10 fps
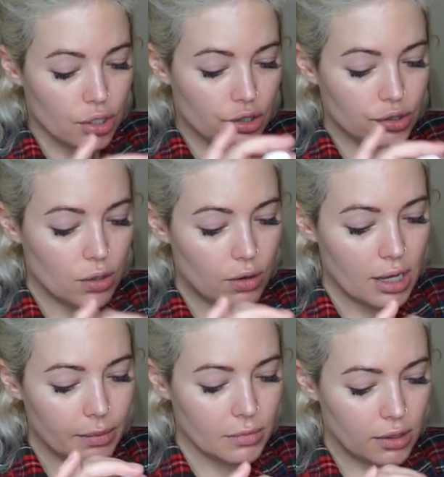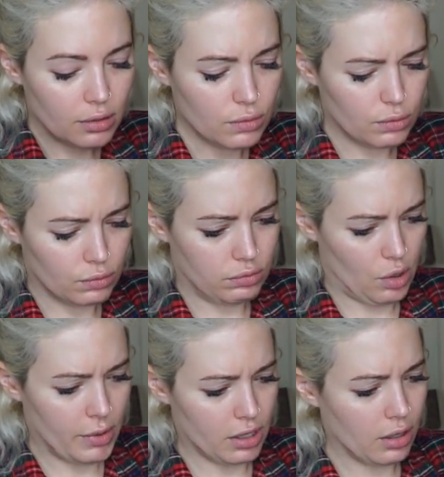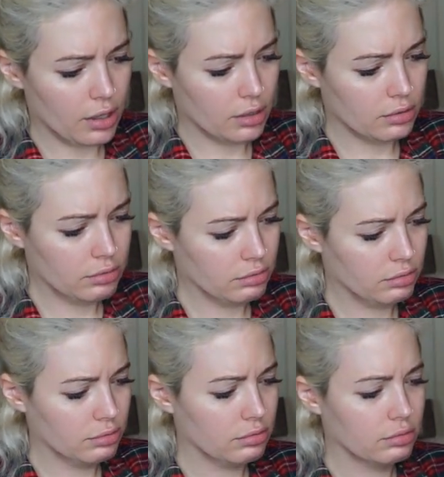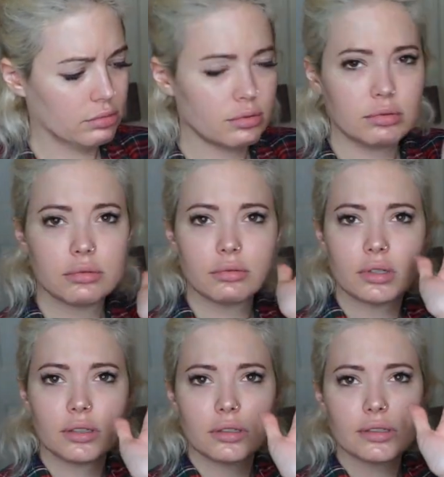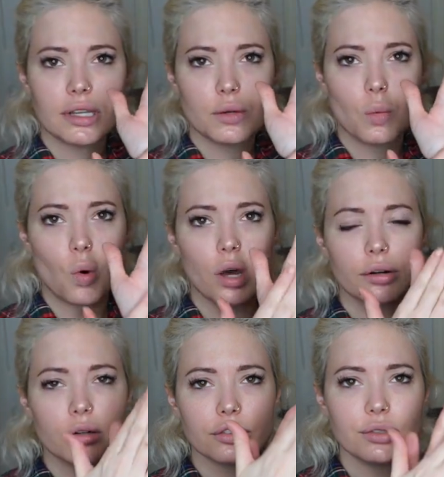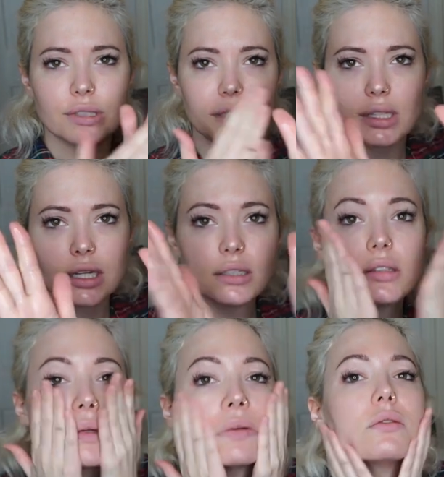So let me, oh, oh my God. It looks like water. Do you see that?